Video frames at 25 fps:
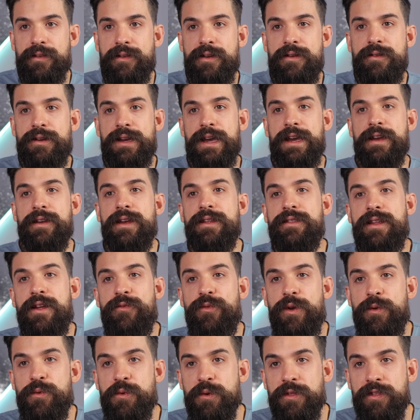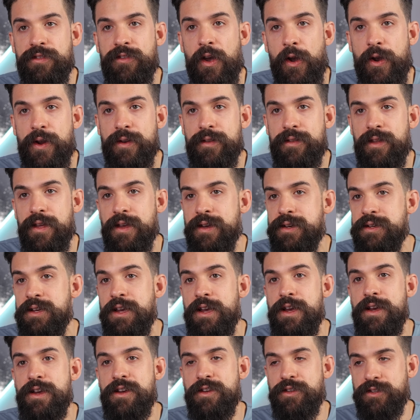Okay, and then we return the
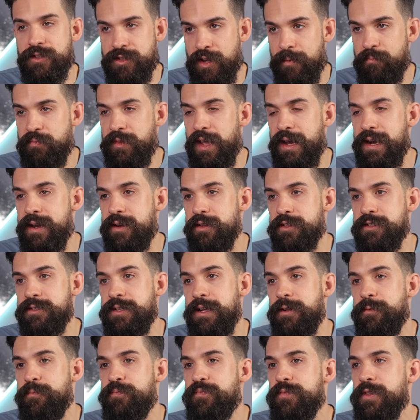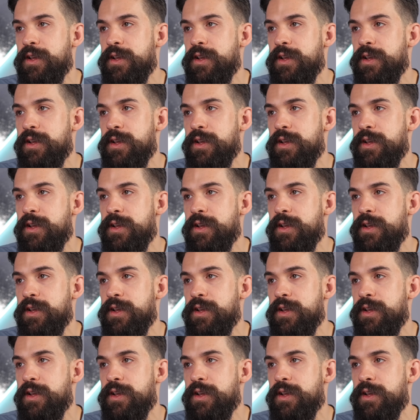subtitle still.